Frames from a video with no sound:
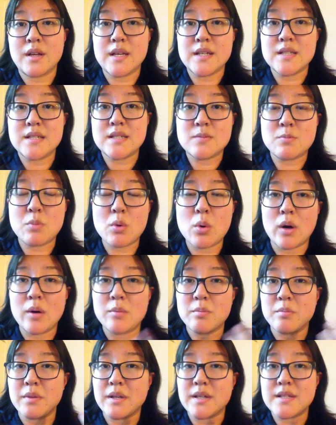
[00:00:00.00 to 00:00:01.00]
kid's
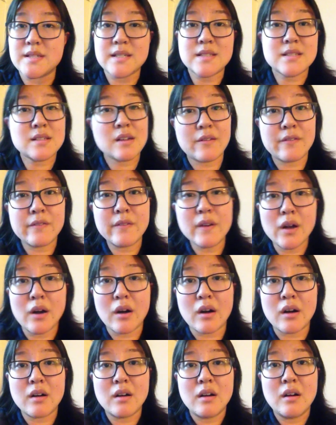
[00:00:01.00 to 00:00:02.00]
sport, because that's not
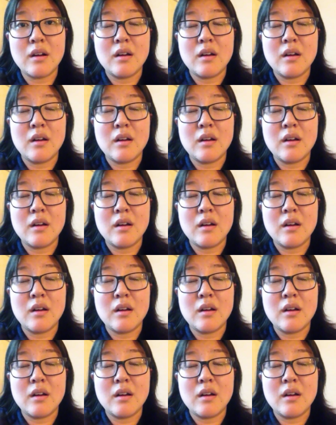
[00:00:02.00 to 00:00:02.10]
fair.